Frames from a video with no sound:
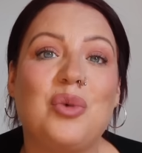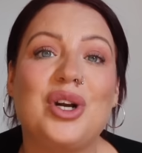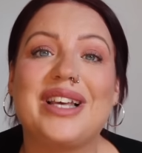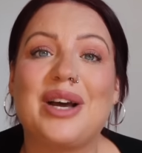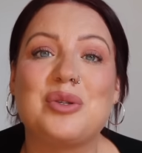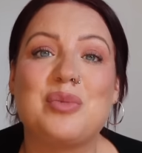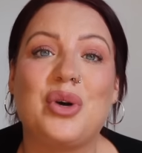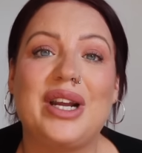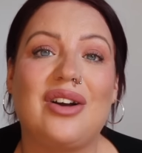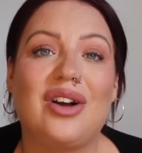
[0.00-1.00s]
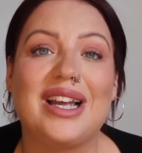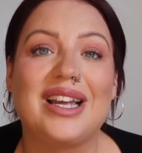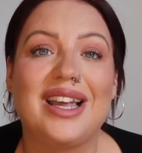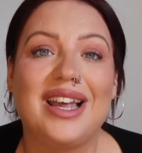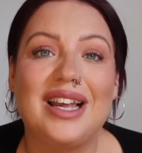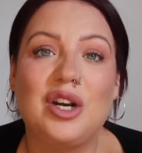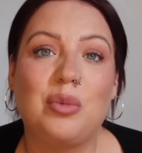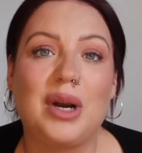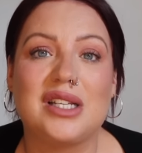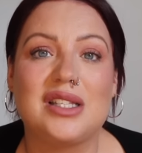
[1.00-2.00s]
One of the girls bought in, like,
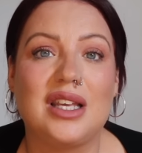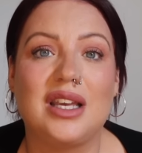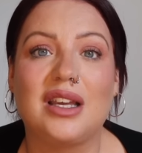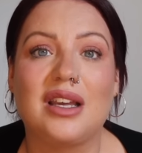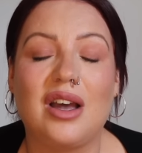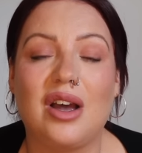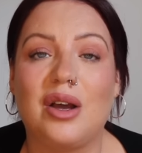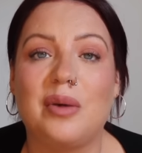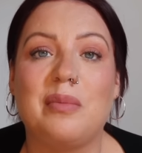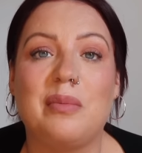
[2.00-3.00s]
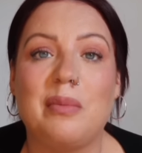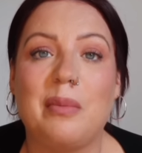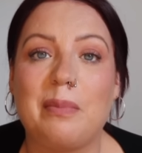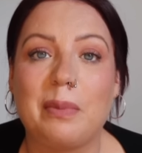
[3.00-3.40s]
little plastic wine